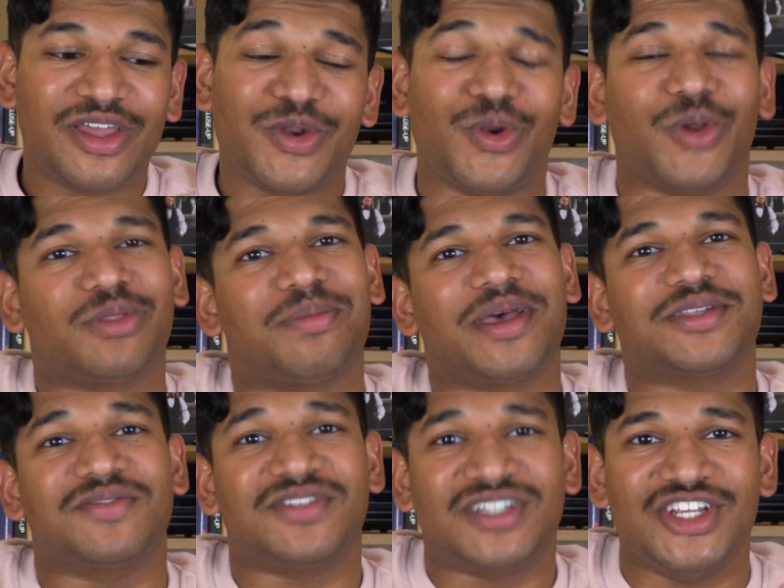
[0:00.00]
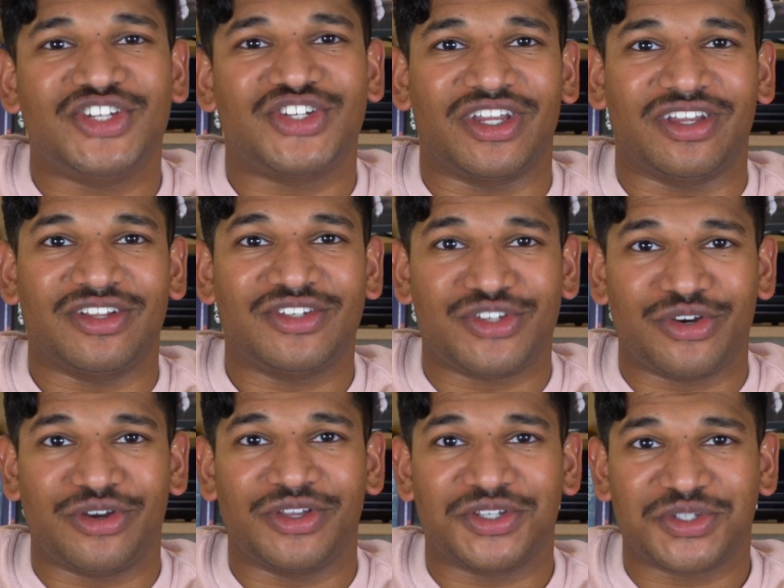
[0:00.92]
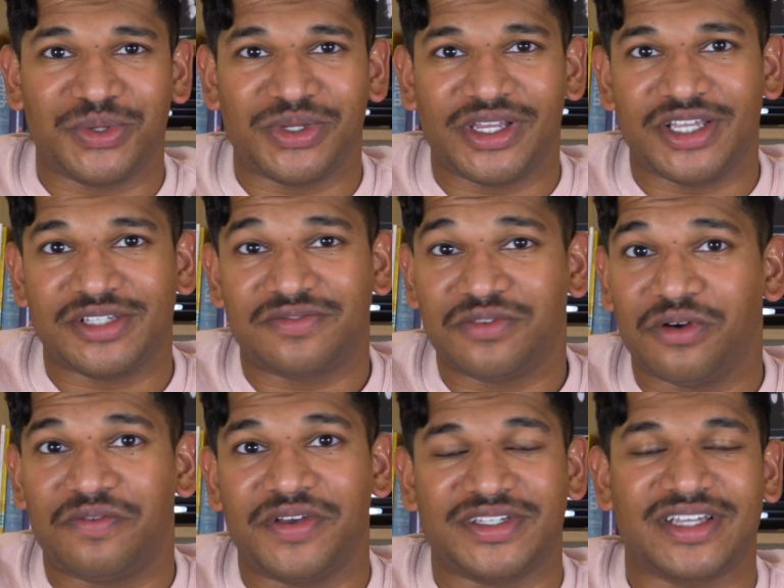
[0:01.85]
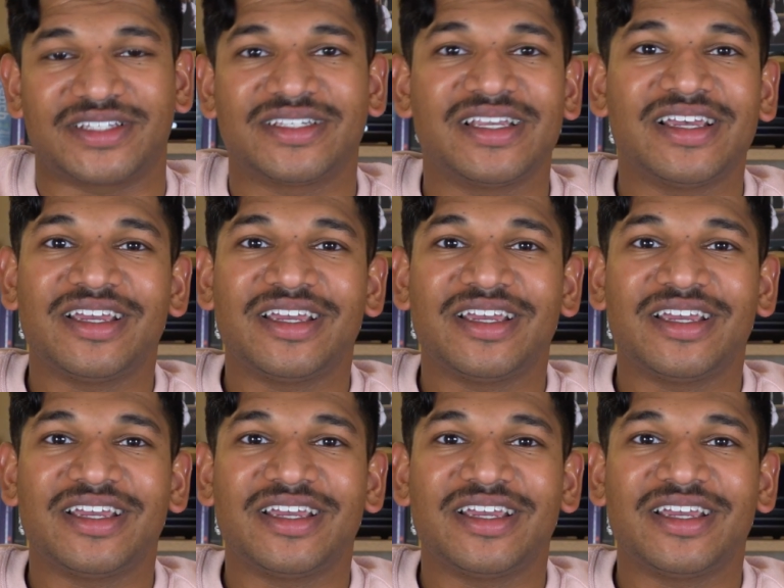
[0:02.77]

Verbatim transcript: not the best of teaching during your school years for physics,